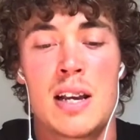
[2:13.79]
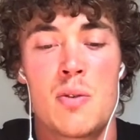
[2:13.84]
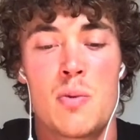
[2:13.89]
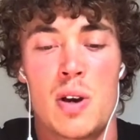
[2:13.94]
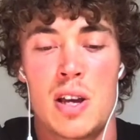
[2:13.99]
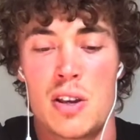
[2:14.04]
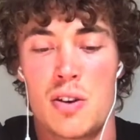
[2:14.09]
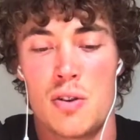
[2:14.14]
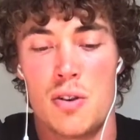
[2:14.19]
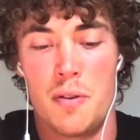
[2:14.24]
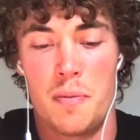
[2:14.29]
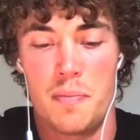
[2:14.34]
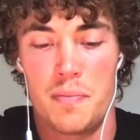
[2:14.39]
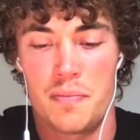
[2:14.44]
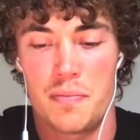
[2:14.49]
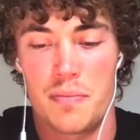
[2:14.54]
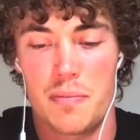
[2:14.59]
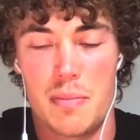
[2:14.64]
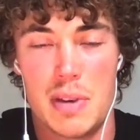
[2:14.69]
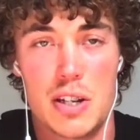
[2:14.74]
where you're
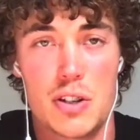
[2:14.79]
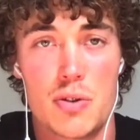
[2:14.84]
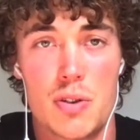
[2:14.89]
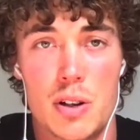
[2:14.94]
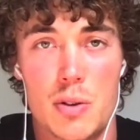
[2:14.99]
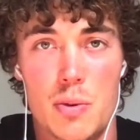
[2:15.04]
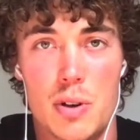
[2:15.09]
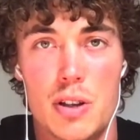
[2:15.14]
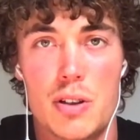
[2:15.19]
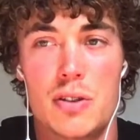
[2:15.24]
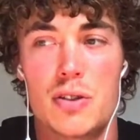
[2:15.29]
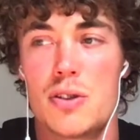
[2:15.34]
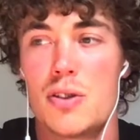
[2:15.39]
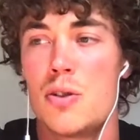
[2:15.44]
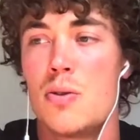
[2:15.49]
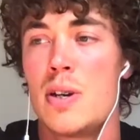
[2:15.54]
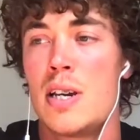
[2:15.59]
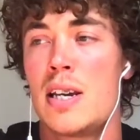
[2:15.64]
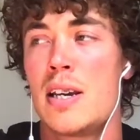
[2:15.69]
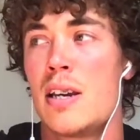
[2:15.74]
measuring what you're
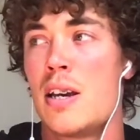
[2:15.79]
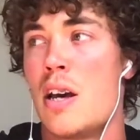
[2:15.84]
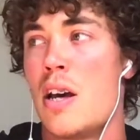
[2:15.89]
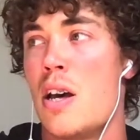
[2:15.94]
doing,